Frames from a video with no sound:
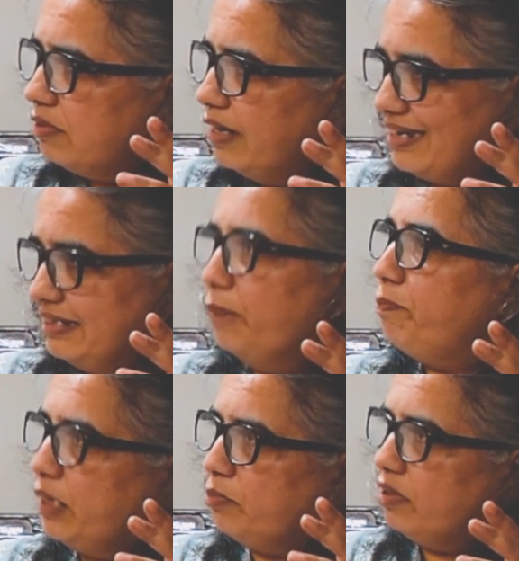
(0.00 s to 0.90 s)

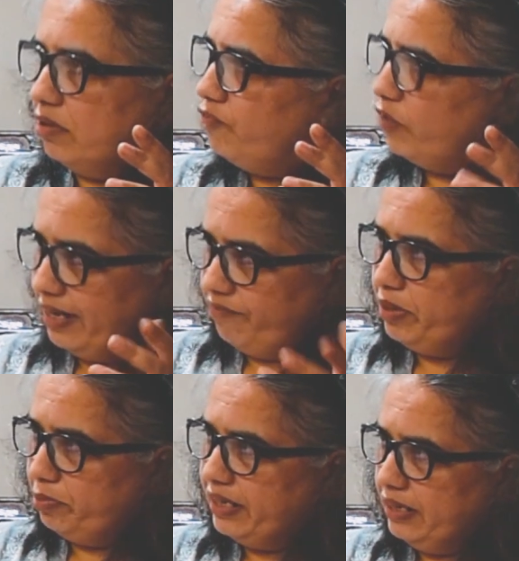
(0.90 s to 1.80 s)
acceptable for
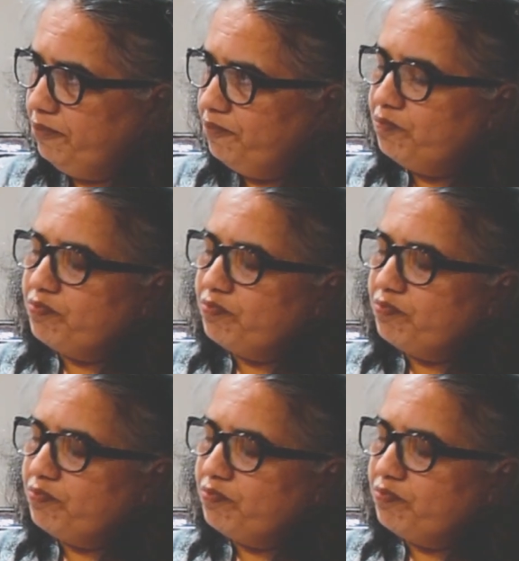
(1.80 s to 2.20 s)
everybody.